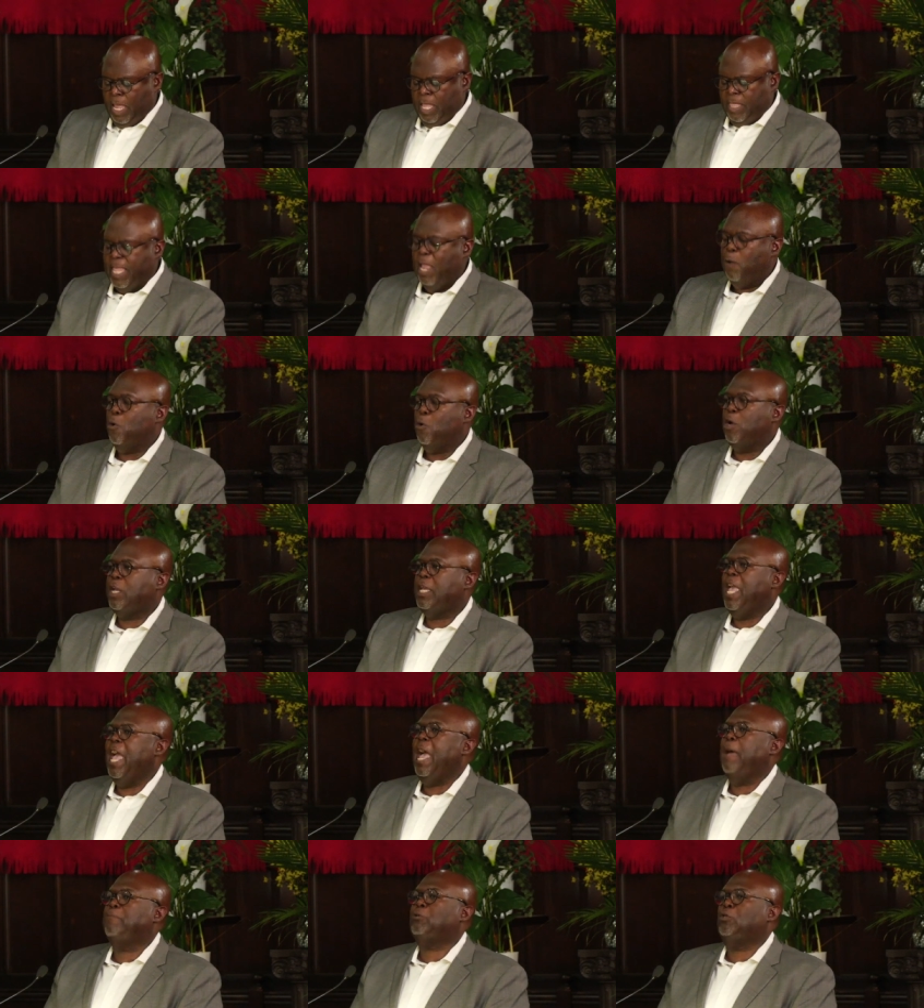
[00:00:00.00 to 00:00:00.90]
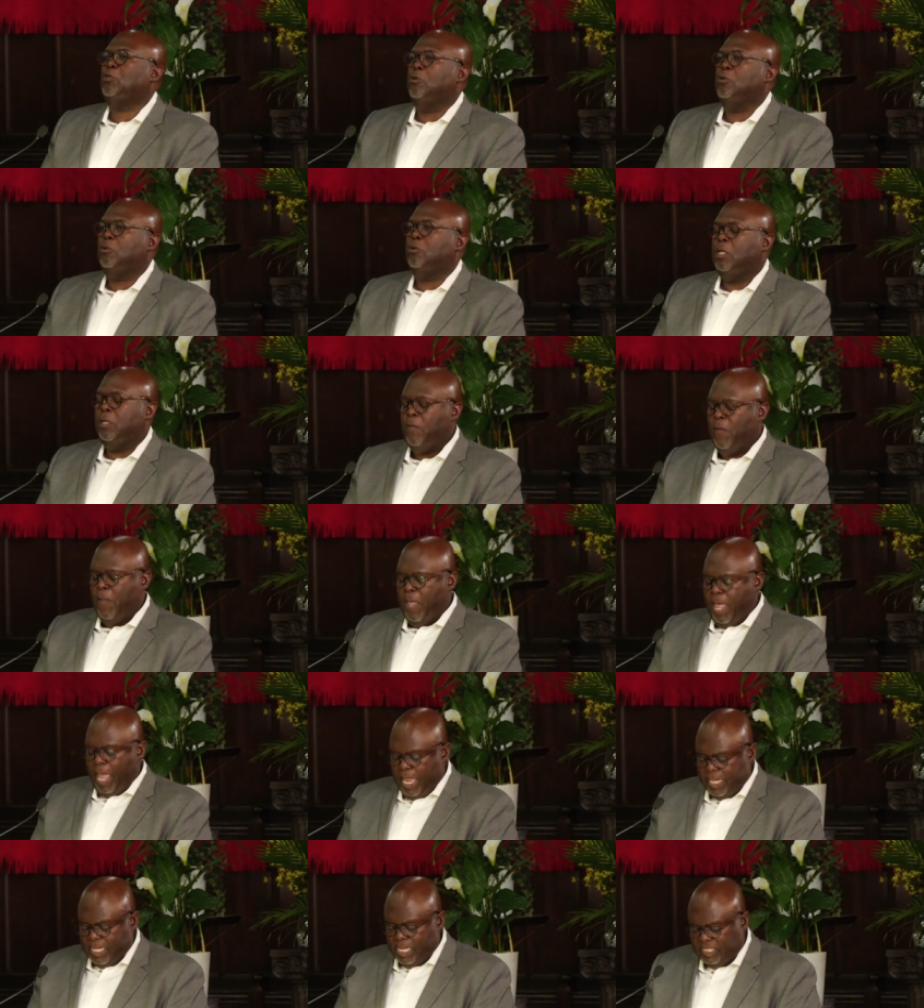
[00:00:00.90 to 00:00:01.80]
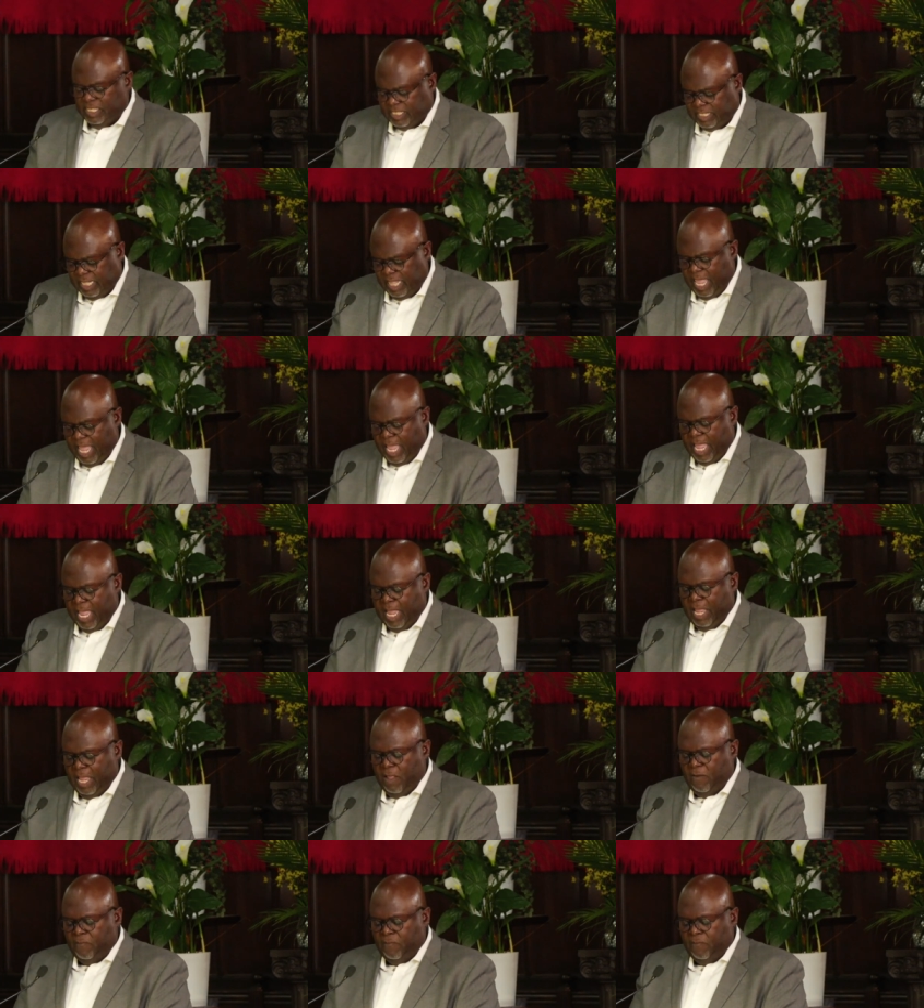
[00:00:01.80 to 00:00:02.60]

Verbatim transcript: They were captured and enslaved.